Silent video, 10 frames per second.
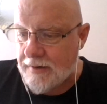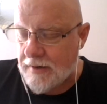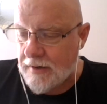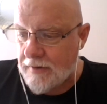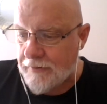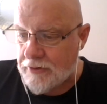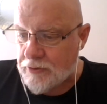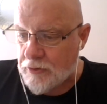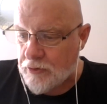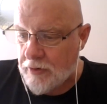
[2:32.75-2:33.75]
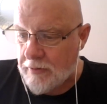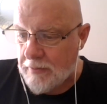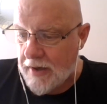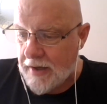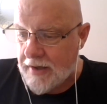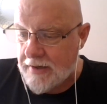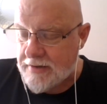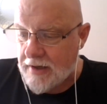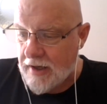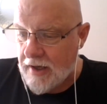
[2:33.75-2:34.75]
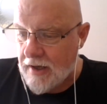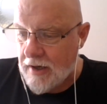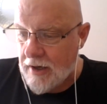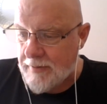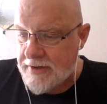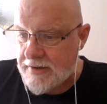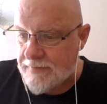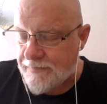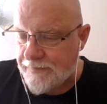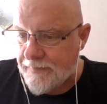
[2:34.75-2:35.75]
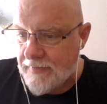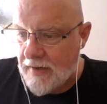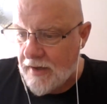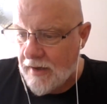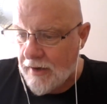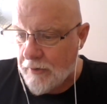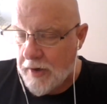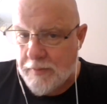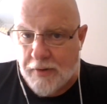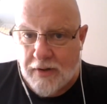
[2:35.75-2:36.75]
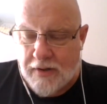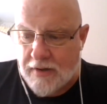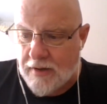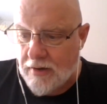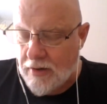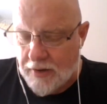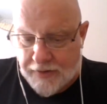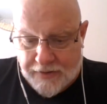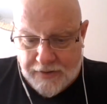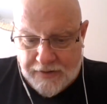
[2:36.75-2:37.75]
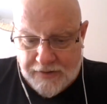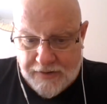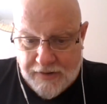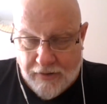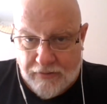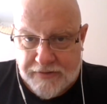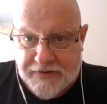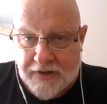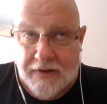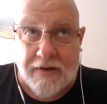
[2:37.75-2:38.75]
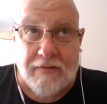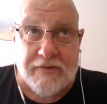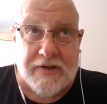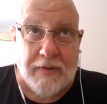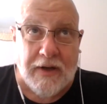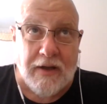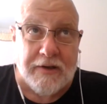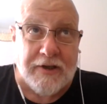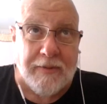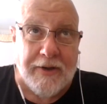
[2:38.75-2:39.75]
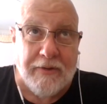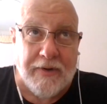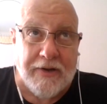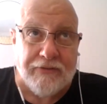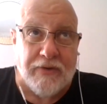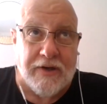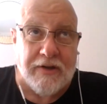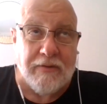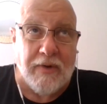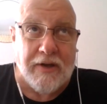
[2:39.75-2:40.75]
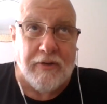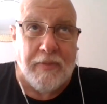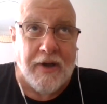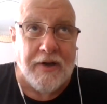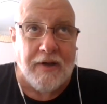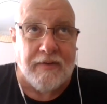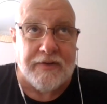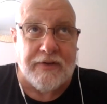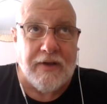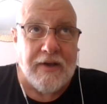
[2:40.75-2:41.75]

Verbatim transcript: The first one was written by Kingsley Amis, a great book called Colonel Sun, which I read a long time ago when I was reading the regular Bond novels.